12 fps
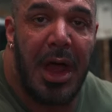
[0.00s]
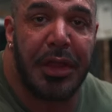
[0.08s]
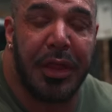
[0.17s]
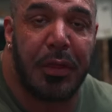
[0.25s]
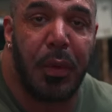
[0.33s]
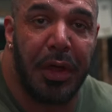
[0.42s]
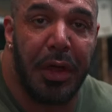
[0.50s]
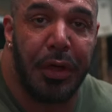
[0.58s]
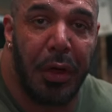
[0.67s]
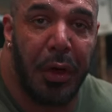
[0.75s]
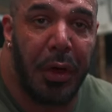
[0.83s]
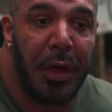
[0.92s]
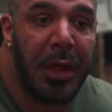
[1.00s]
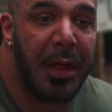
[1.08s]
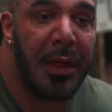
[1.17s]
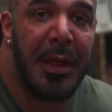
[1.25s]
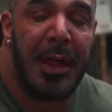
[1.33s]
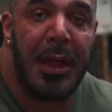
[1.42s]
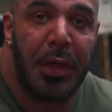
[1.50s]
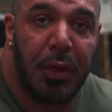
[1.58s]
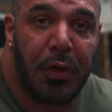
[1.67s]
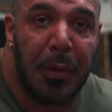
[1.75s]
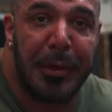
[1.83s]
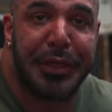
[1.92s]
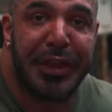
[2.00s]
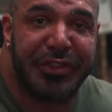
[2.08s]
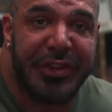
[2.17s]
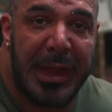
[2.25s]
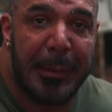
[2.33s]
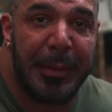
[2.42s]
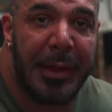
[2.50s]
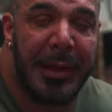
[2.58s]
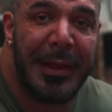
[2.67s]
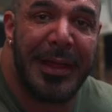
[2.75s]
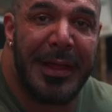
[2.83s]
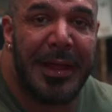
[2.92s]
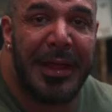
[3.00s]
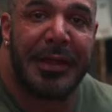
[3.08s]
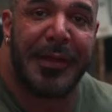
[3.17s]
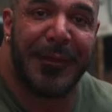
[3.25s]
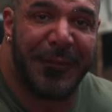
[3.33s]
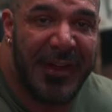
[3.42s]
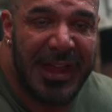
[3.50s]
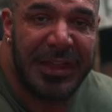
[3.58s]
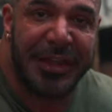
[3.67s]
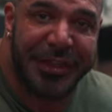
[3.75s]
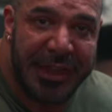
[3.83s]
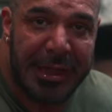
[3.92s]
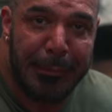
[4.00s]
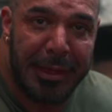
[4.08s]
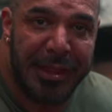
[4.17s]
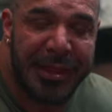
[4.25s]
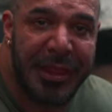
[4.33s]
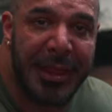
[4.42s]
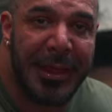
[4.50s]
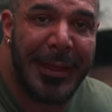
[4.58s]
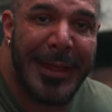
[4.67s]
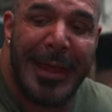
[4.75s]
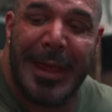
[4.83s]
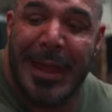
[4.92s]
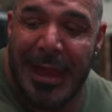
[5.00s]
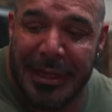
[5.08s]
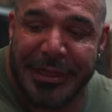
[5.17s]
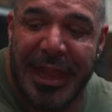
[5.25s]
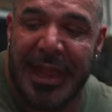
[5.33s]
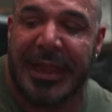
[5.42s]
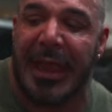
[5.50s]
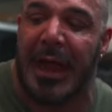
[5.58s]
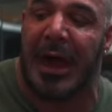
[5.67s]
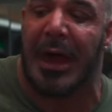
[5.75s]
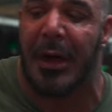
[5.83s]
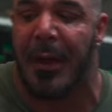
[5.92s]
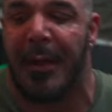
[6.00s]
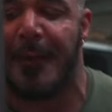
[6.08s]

I just wanna know you're coming to gym to fight your demons and take it out